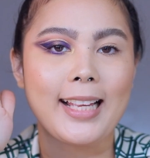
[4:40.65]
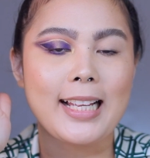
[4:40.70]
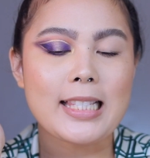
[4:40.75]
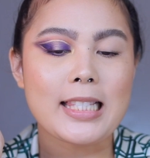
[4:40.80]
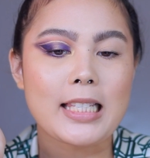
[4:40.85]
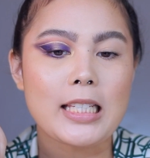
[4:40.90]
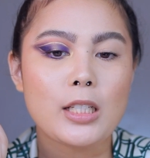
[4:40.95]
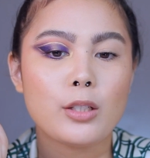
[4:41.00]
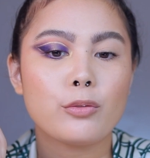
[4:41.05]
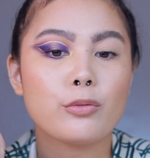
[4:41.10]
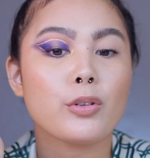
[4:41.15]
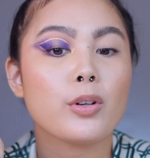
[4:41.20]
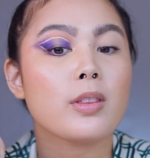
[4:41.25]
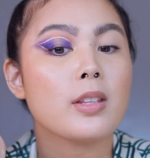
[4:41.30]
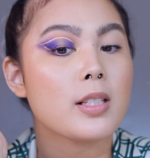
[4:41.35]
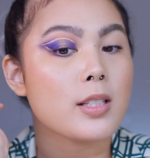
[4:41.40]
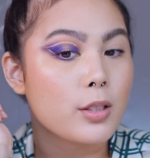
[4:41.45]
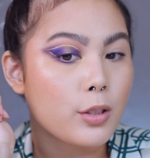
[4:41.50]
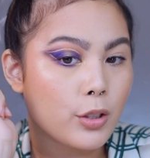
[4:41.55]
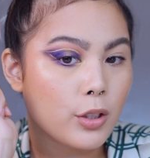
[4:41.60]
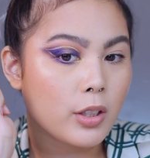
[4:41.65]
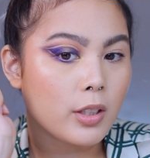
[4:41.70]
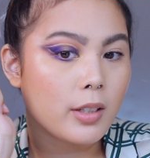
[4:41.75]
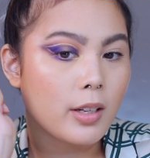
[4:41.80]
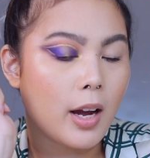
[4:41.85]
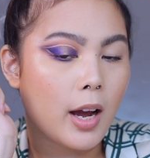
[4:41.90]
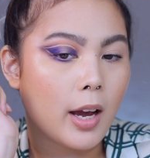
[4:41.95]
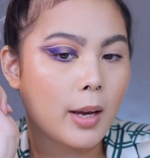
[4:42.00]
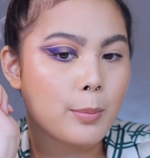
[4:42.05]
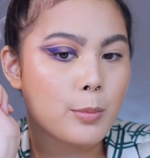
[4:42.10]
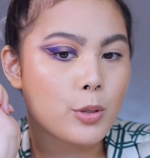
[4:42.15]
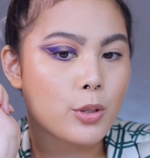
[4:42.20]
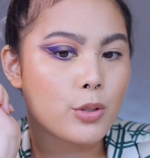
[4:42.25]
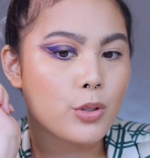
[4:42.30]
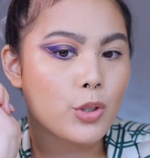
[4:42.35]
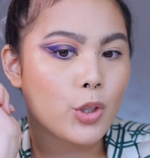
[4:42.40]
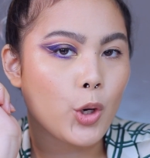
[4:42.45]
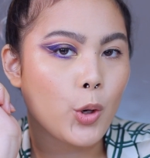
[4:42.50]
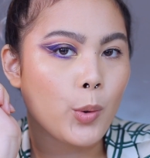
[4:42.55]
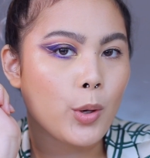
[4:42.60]
And that's it for this look. I'm
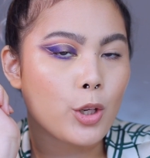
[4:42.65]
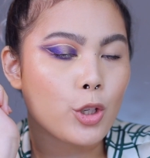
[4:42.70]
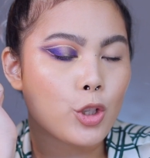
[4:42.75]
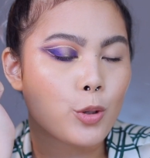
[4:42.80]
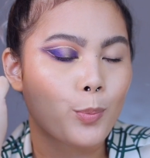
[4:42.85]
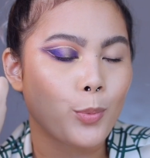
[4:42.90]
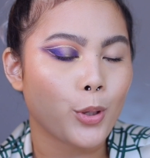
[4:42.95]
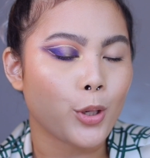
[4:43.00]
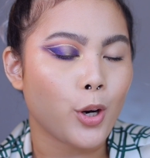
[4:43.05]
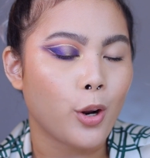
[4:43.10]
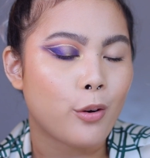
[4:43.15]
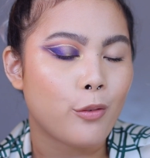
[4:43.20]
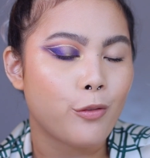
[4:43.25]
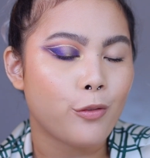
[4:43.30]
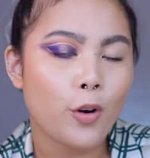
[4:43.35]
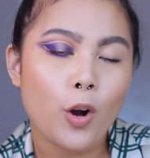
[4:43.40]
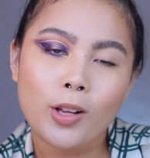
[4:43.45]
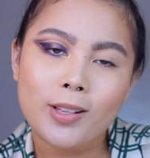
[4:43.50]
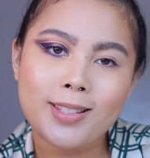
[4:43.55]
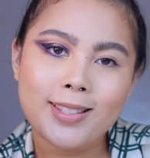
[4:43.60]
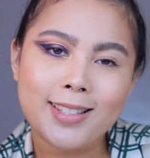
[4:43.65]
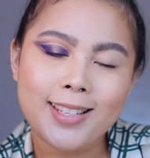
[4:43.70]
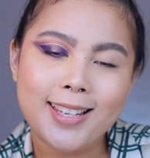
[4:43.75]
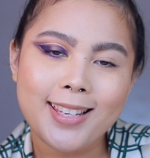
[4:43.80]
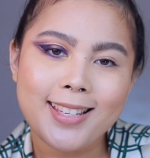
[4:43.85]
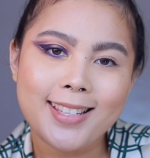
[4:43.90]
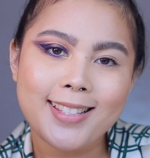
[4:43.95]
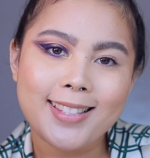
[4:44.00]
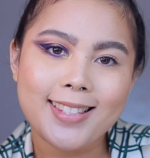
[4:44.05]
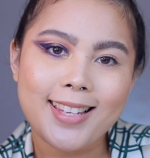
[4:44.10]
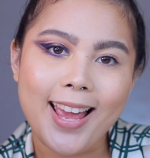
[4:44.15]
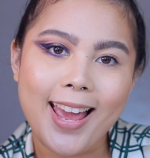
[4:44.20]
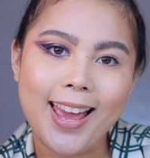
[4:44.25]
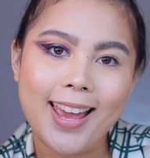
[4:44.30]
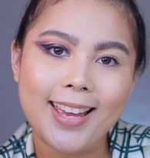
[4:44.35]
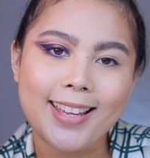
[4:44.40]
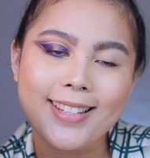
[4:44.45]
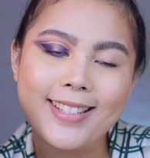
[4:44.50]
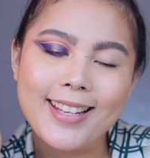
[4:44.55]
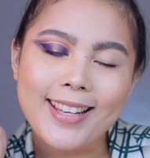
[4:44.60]
just going to put on falsies
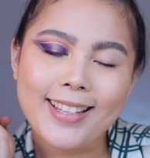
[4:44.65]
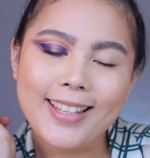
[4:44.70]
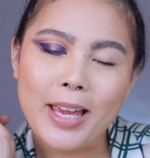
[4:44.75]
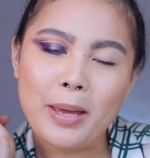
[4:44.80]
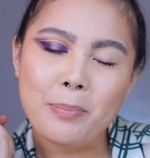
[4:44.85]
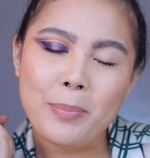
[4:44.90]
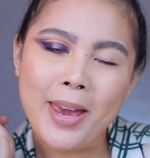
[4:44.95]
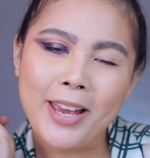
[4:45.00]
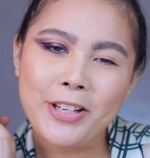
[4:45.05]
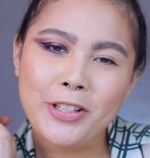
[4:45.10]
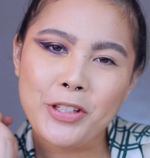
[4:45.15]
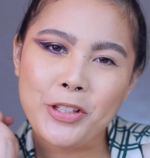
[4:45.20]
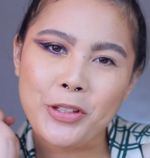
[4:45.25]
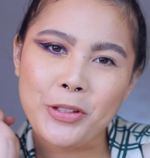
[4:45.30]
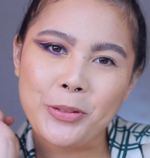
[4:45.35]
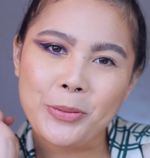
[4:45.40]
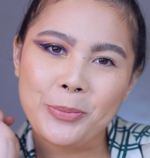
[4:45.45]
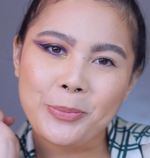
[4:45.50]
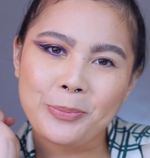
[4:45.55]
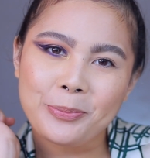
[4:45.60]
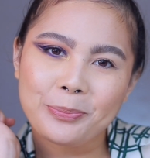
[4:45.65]
and get back to you.